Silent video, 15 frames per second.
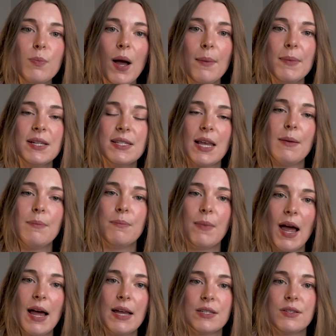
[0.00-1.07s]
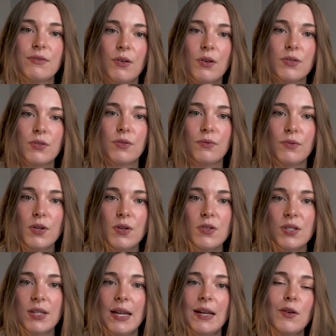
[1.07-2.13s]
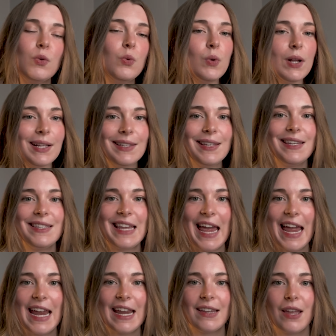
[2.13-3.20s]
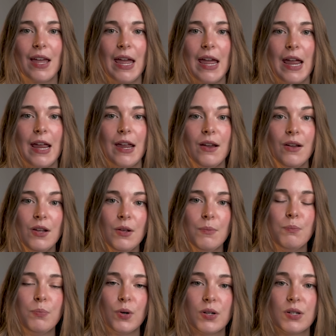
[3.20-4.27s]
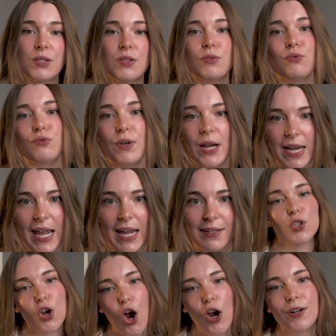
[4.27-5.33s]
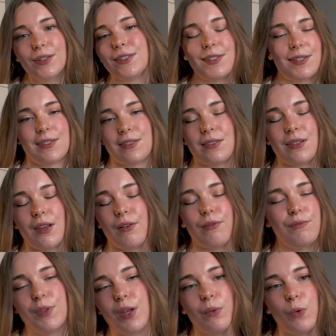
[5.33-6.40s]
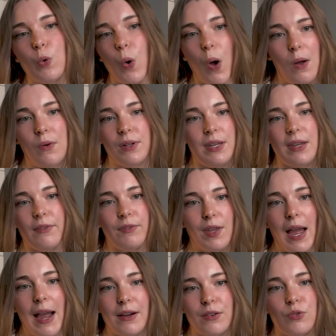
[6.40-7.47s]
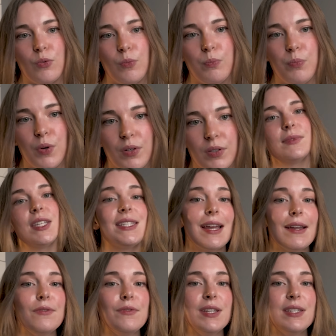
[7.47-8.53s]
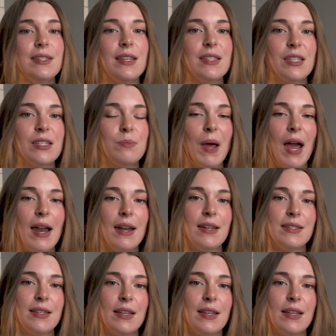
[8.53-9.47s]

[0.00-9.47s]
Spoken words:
bombings and mass false reviews can quickly tank a book's rating, regardless of the quality of the actual book. The second reason this is bad is